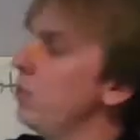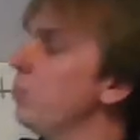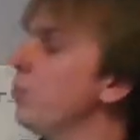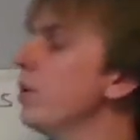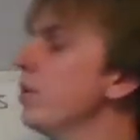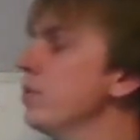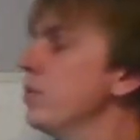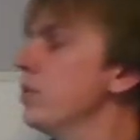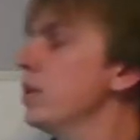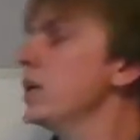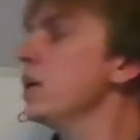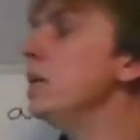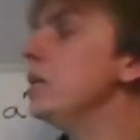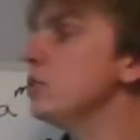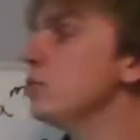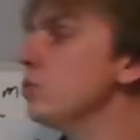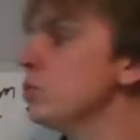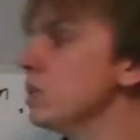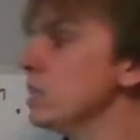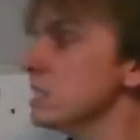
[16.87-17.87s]
weird thing
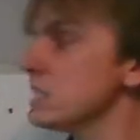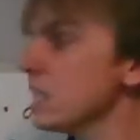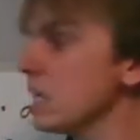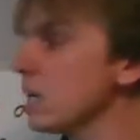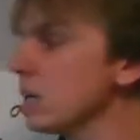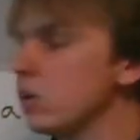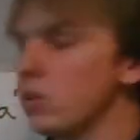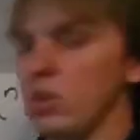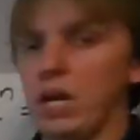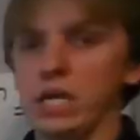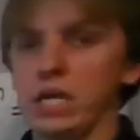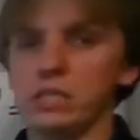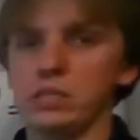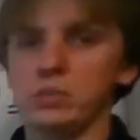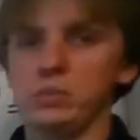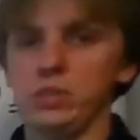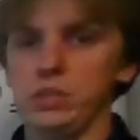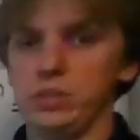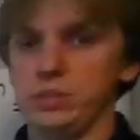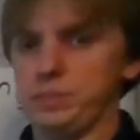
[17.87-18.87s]
into a single
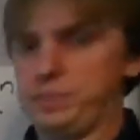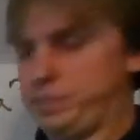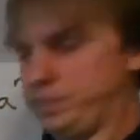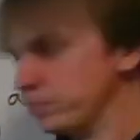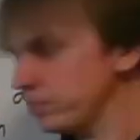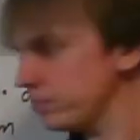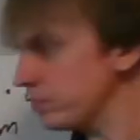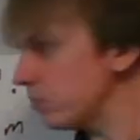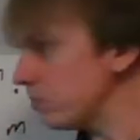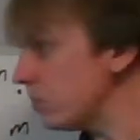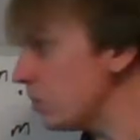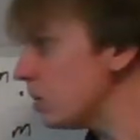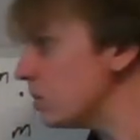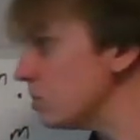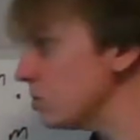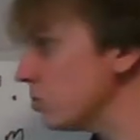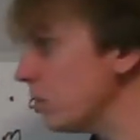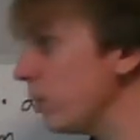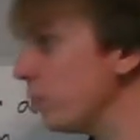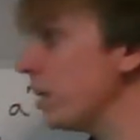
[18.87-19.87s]
exponent.
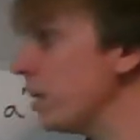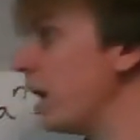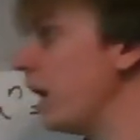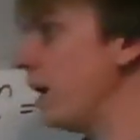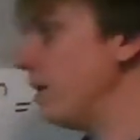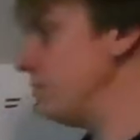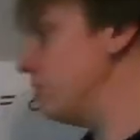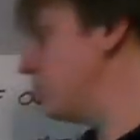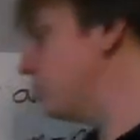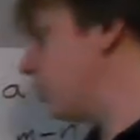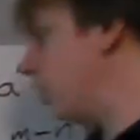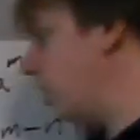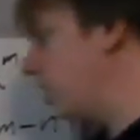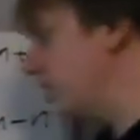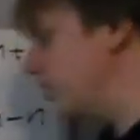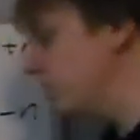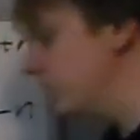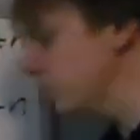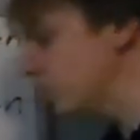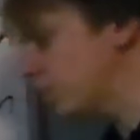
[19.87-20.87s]
So I'm going to have to try and
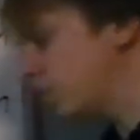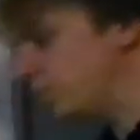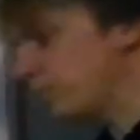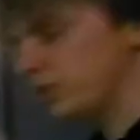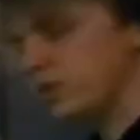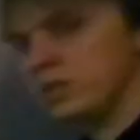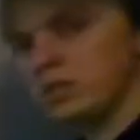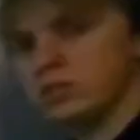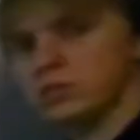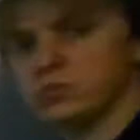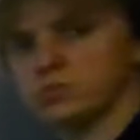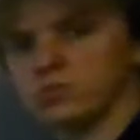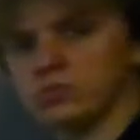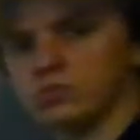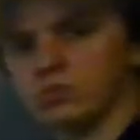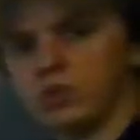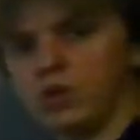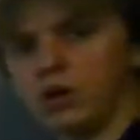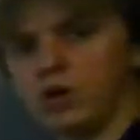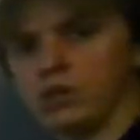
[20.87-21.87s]
use some of these
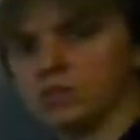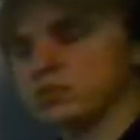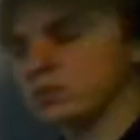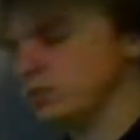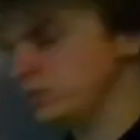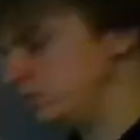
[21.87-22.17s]
laws,